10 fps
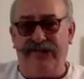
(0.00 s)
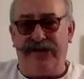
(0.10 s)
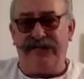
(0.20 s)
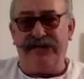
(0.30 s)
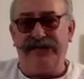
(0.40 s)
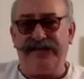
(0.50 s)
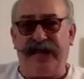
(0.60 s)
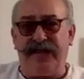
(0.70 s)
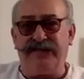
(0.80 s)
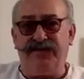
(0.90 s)
around it,
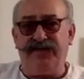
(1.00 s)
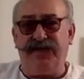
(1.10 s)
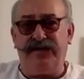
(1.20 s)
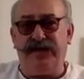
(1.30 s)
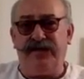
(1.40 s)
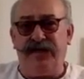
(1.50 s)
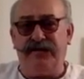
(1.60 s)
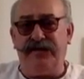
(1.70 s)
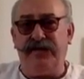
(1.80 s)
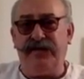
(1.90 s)
Sat Chit
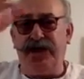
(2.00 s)
Ananda,